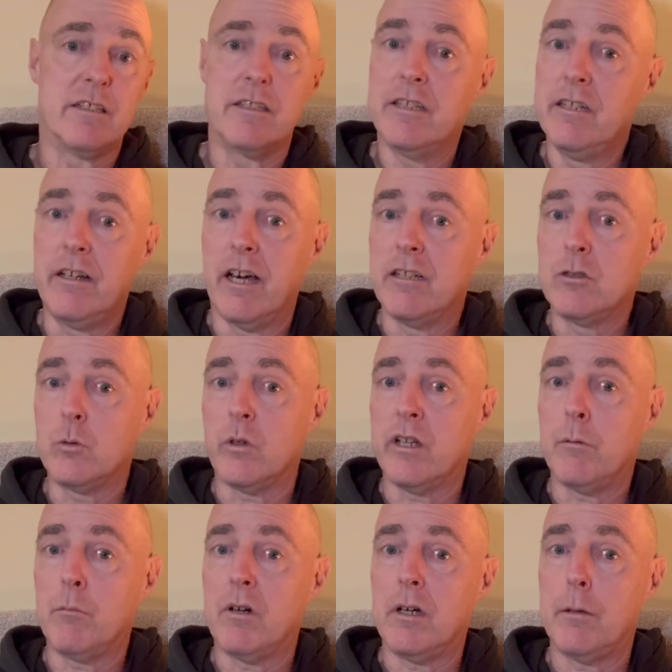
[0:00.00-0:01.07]
who knows what
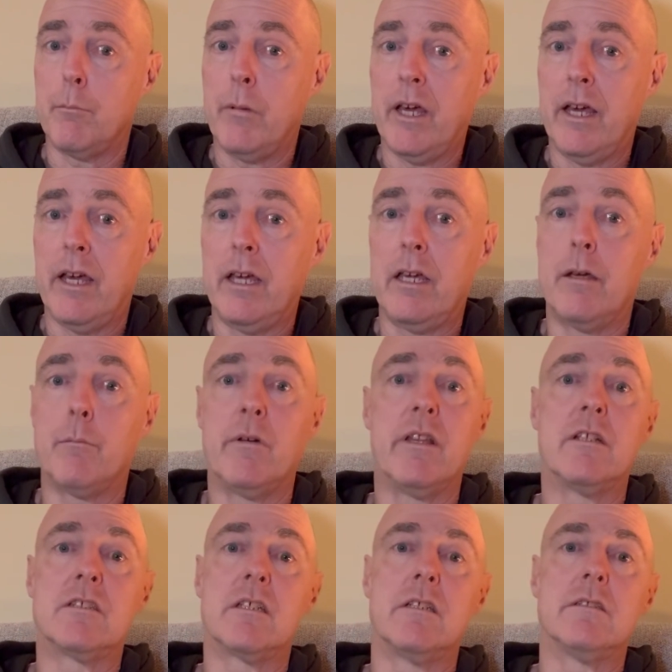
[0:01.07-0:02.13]
it might be, but
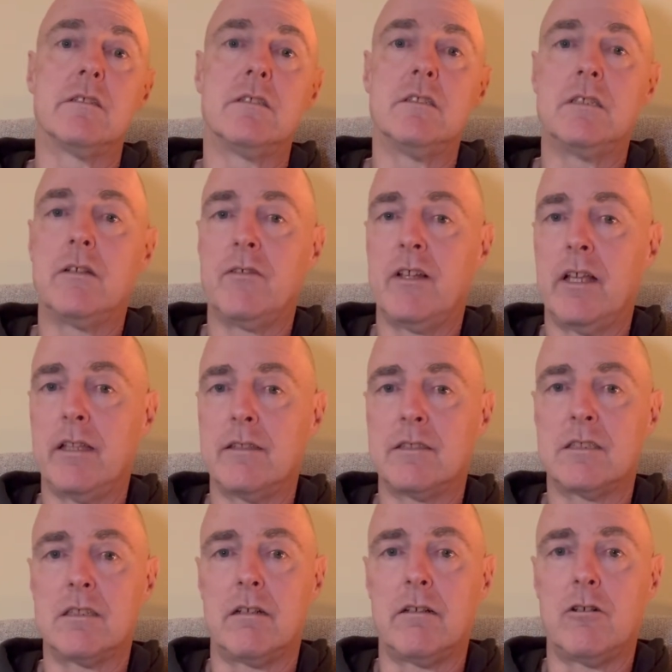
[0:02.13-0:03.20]
the chances of another
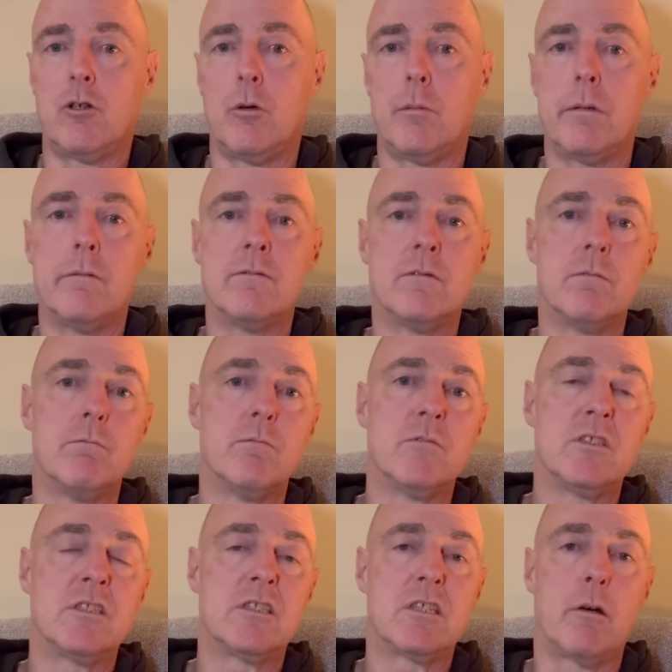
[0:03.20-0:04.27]
PSYOP of
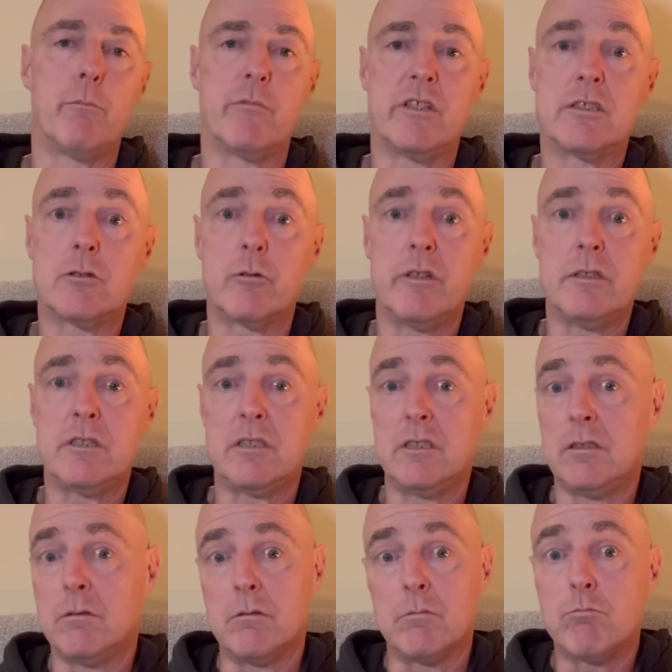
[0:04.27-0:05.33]
some
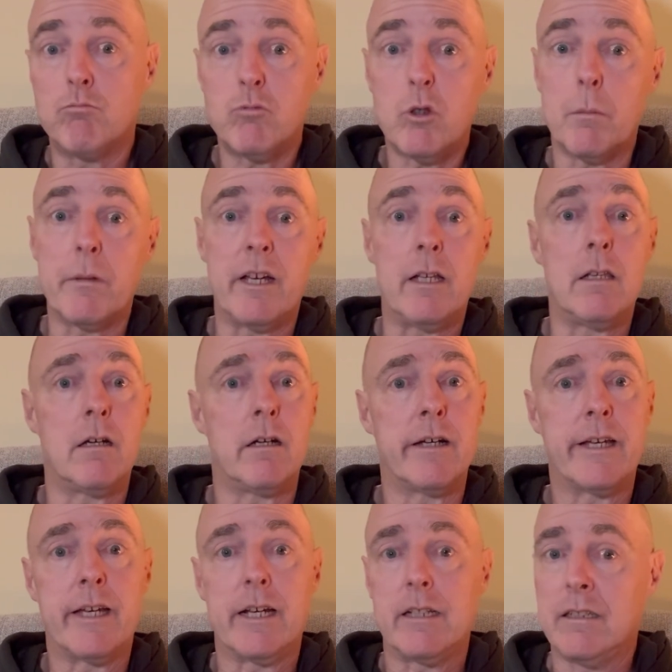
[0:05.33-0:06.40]
description, probably a
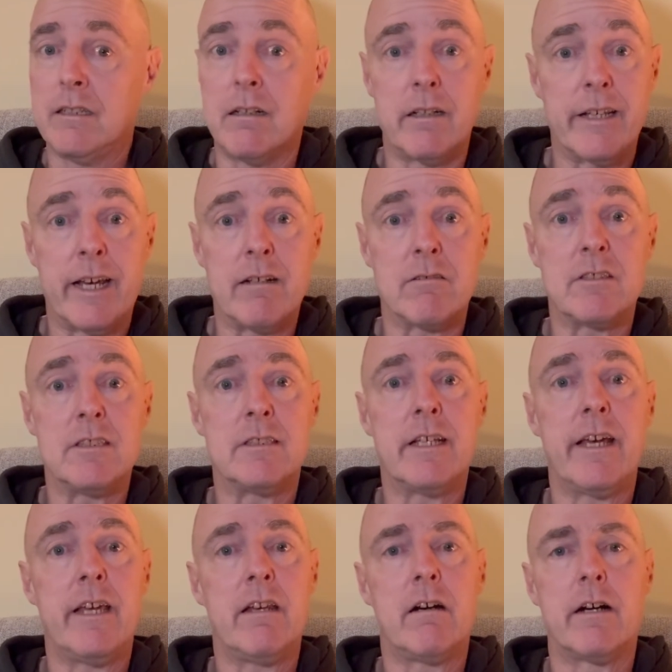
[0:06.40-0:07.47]
9 out of
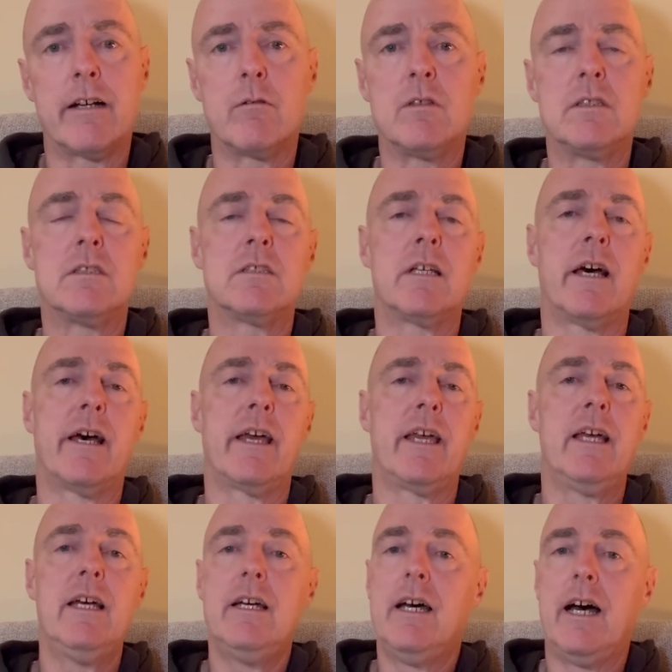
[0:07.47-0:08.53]
10, I would say,
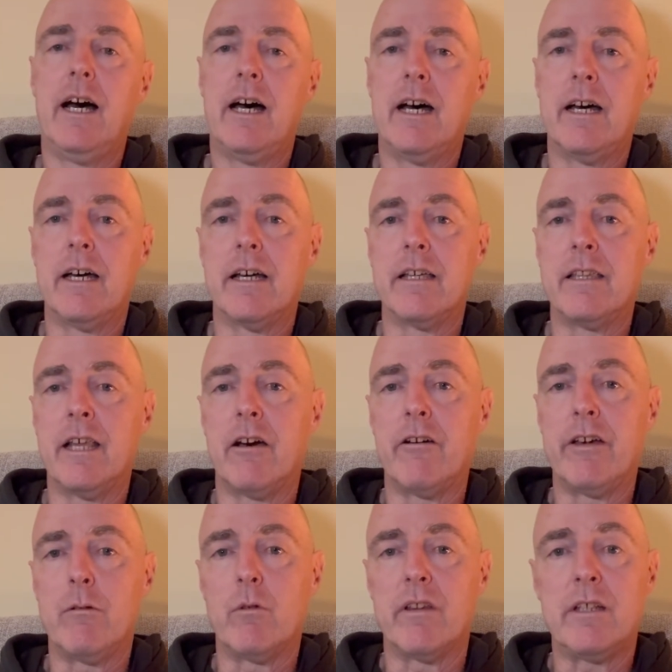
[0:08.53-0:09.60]

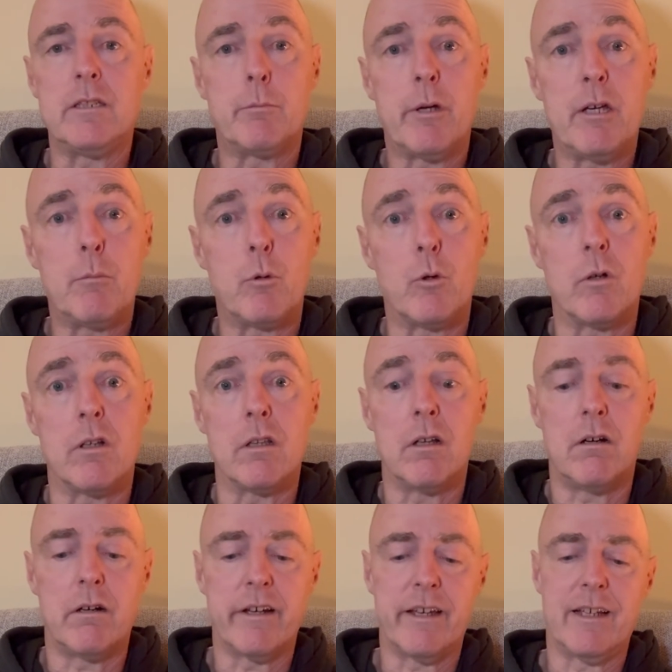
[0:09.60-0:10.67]
knowing what these people
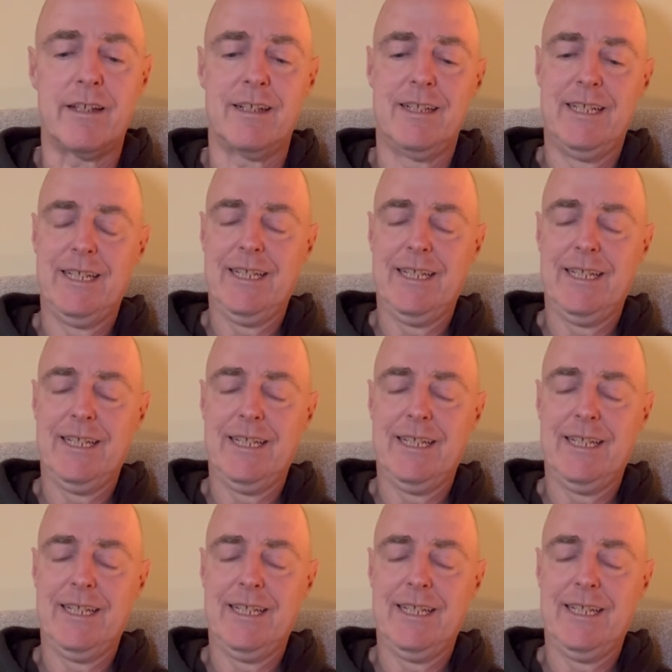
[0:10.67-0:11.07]
are like.